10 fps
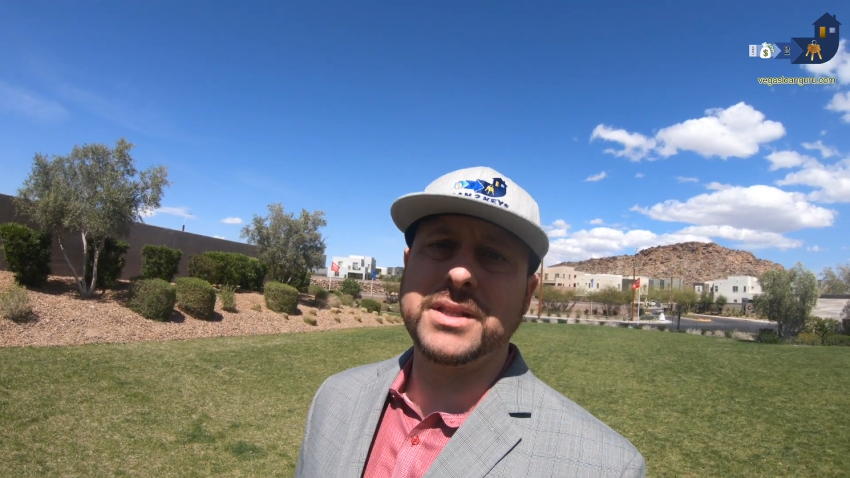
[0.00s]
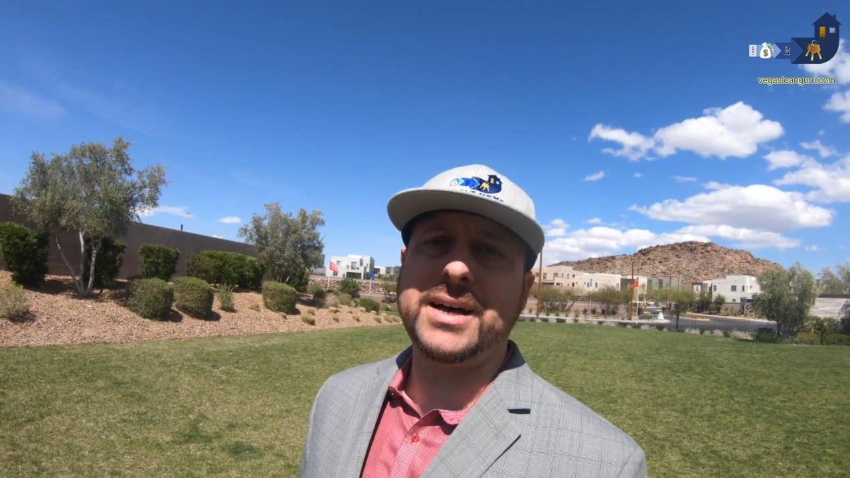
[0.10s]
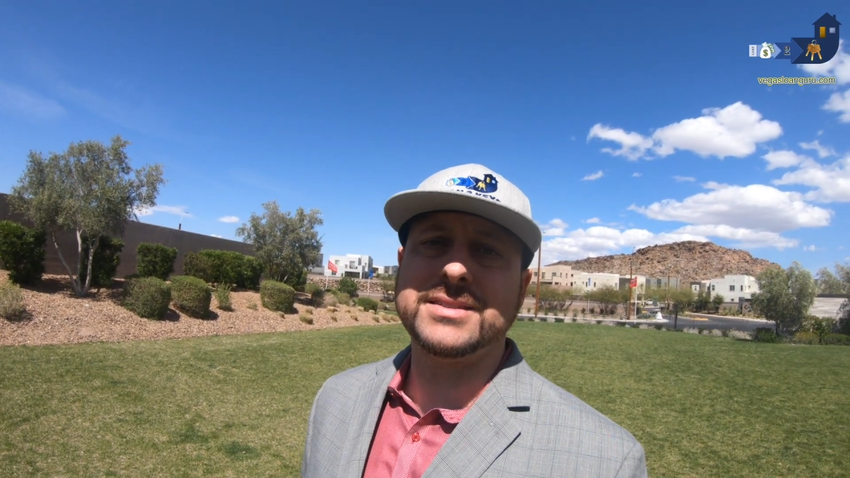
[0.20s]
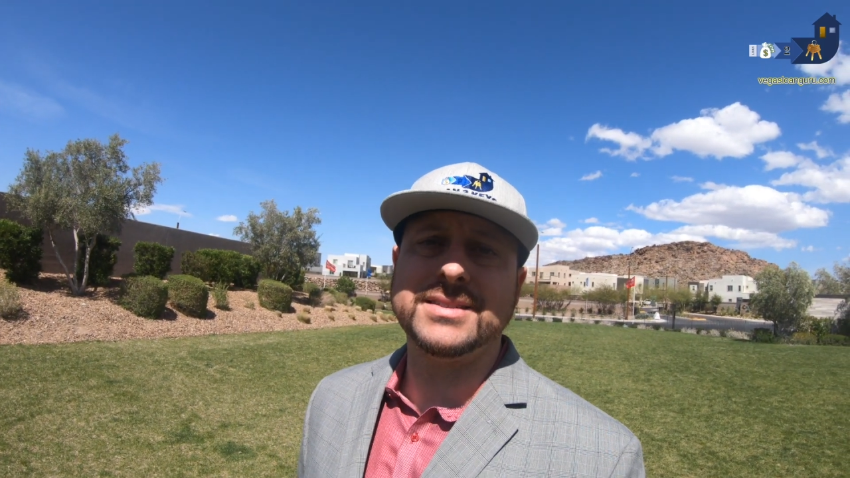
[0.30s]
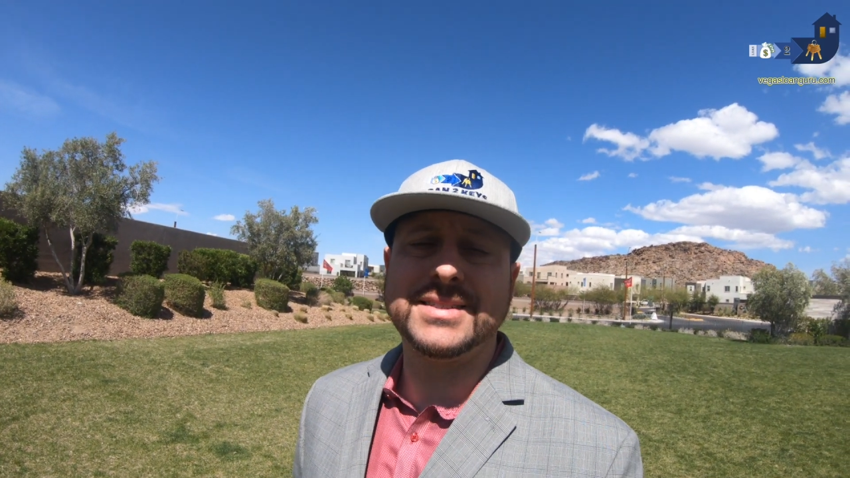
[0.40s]

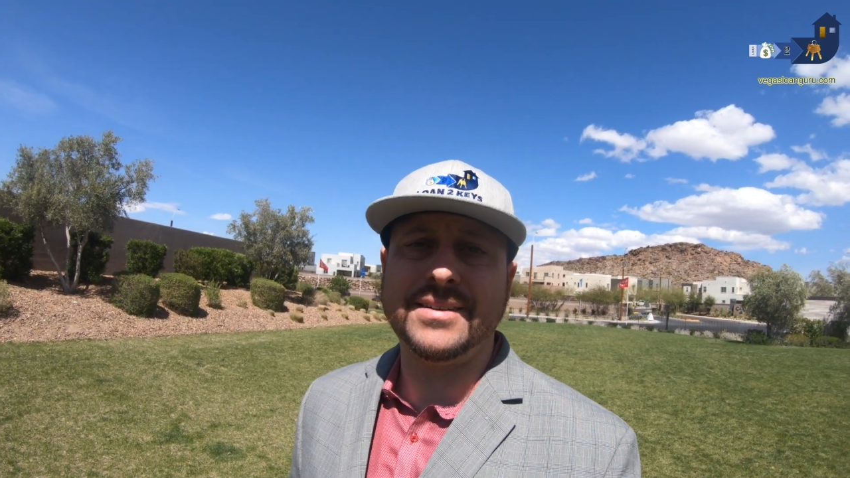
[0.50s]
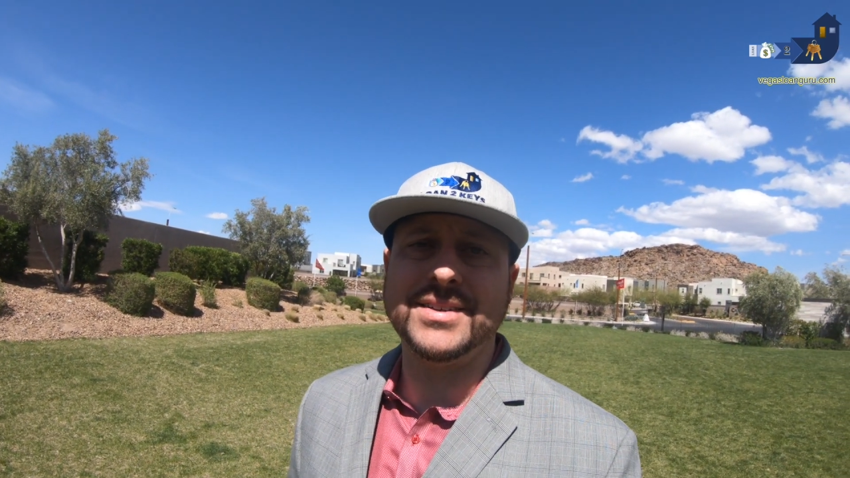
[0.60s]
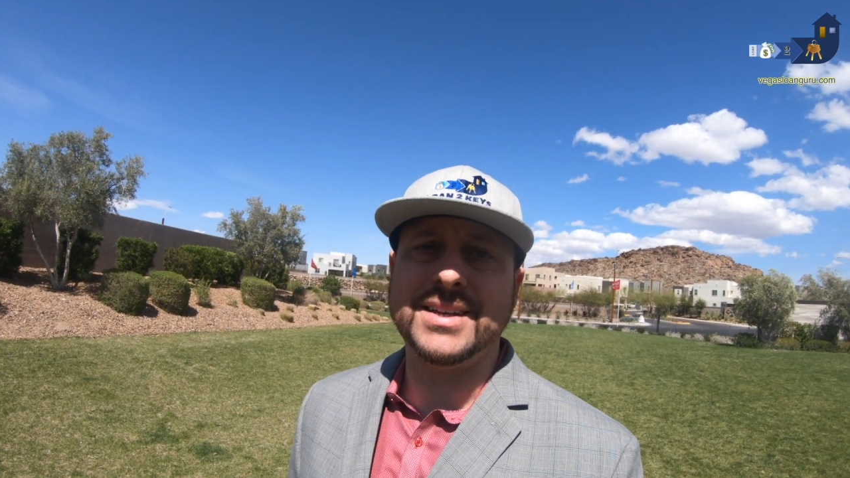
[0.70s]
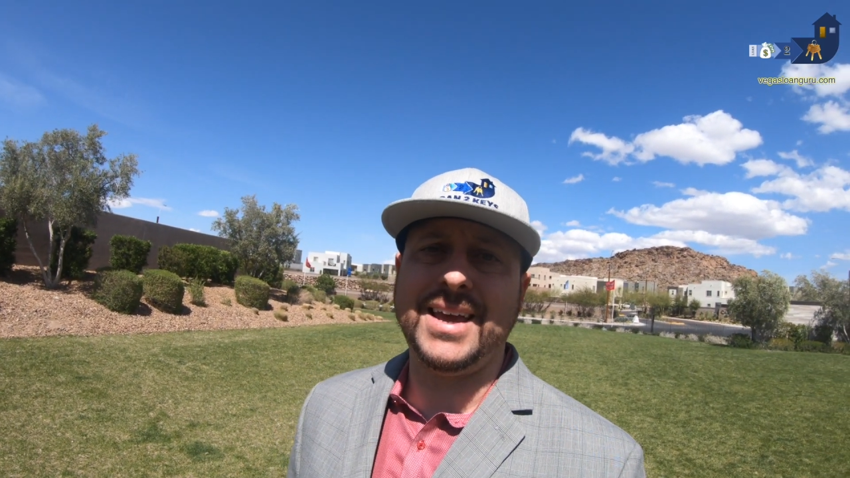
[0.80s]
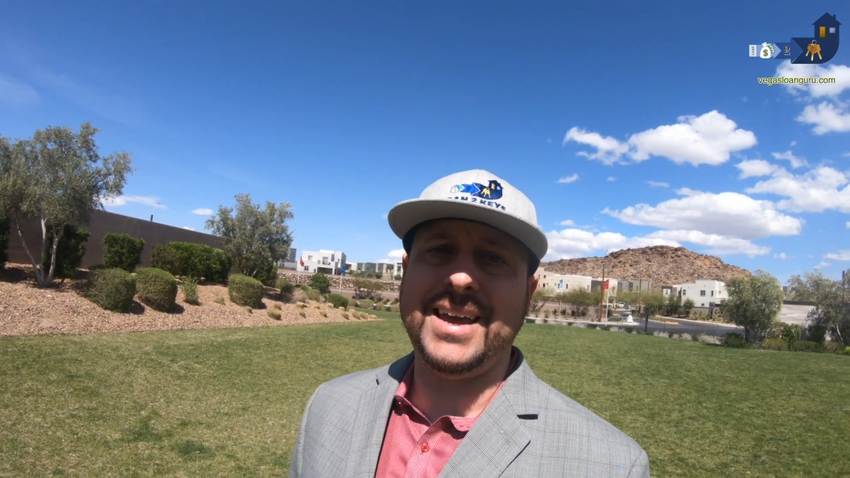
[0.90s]
thousand
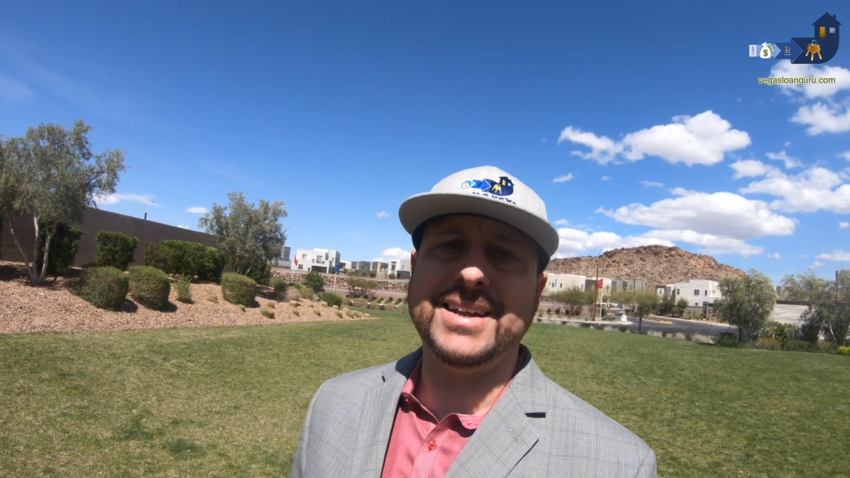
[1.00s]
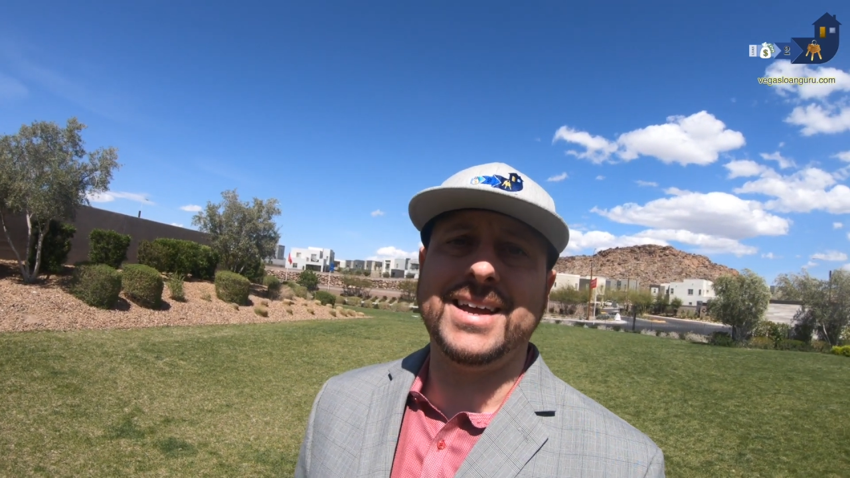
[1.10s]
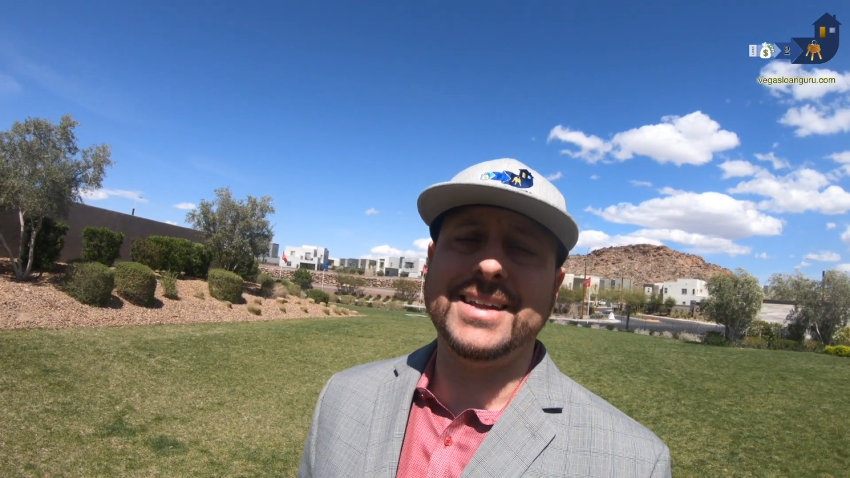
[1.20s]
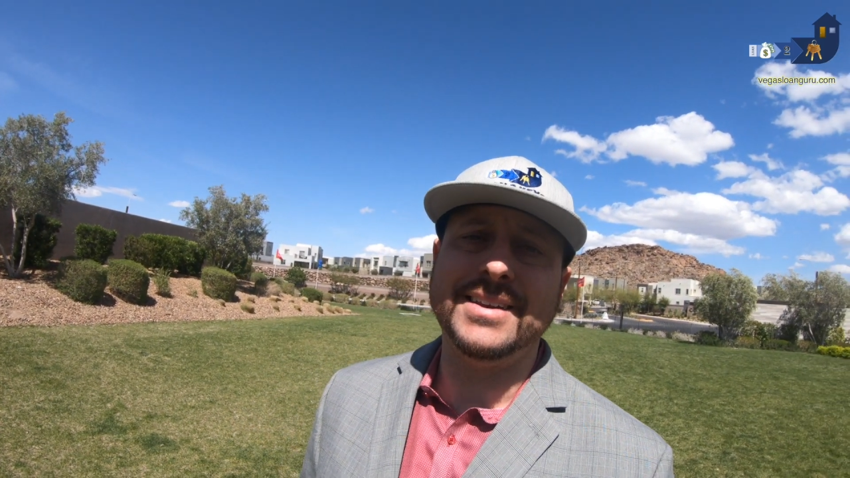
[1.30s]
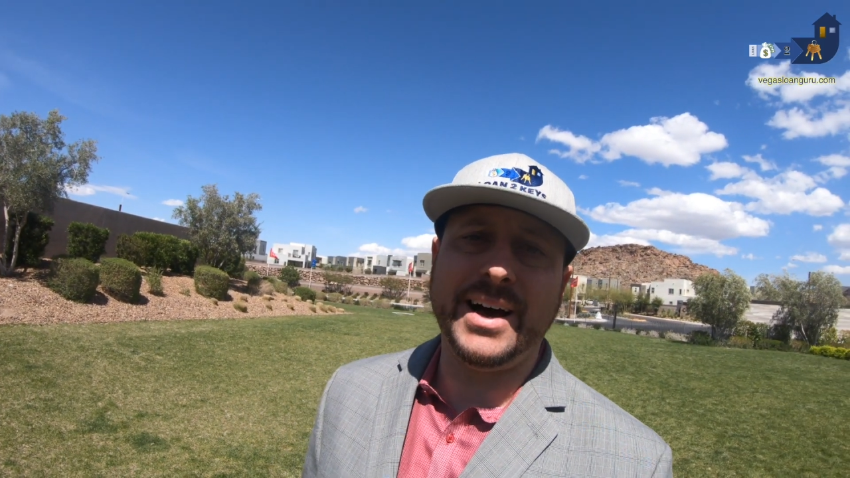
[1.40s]
seven, eight,
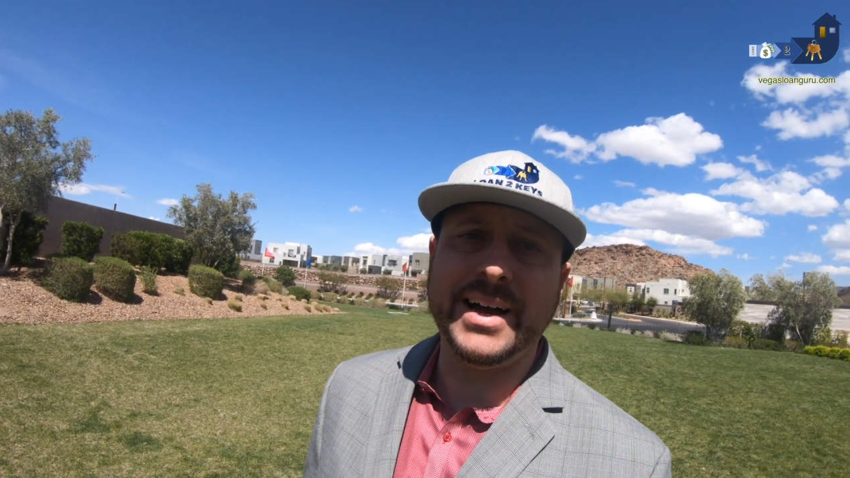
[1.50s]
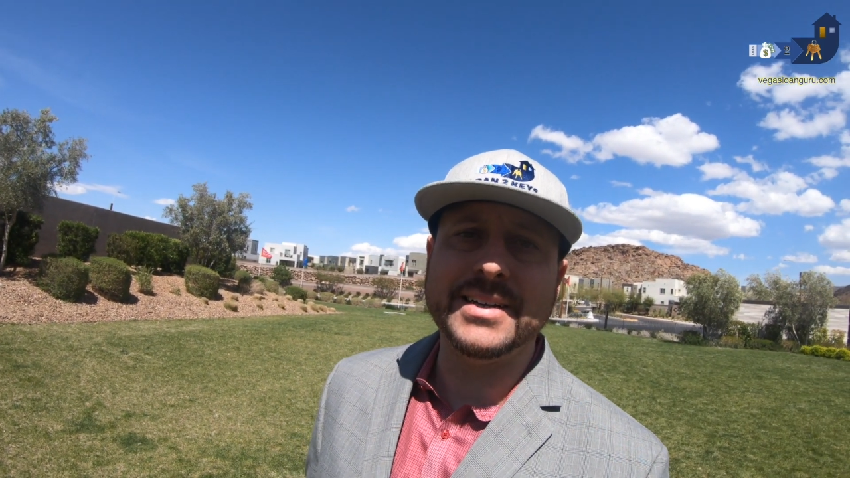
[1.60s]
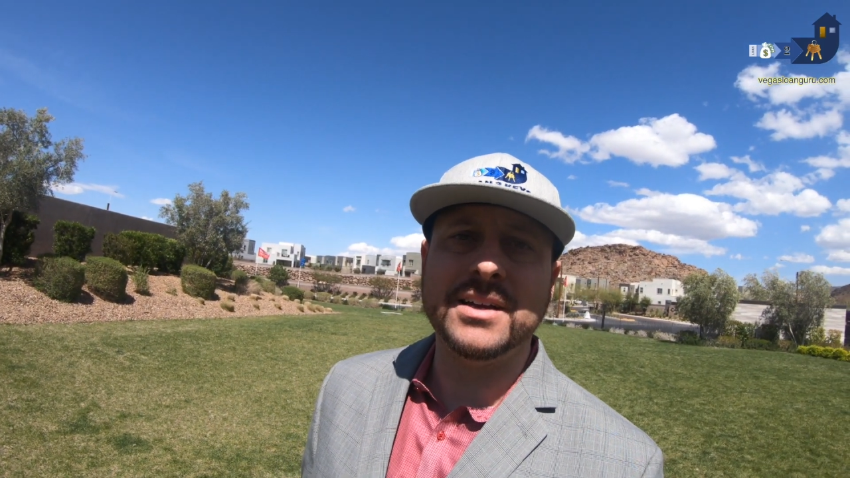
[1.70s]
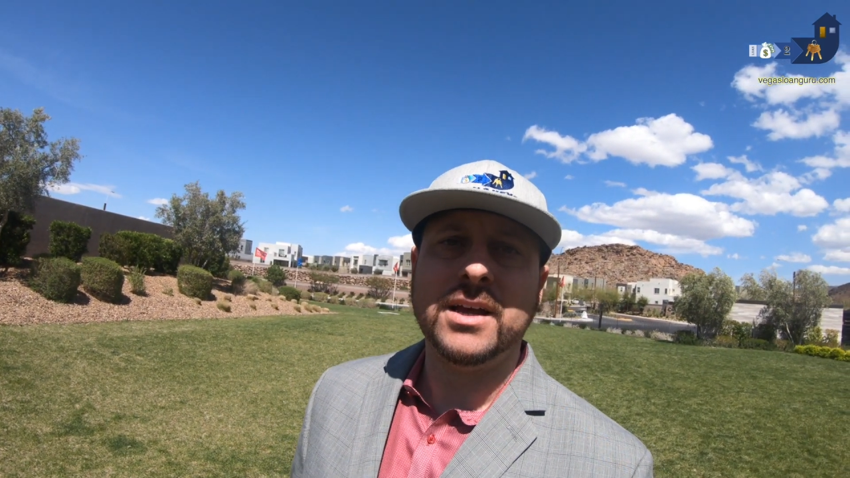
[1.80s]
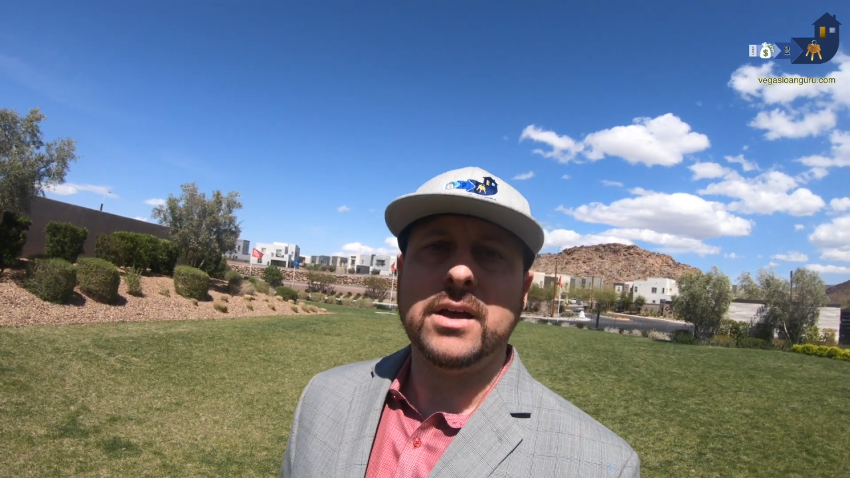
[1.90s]
and nine.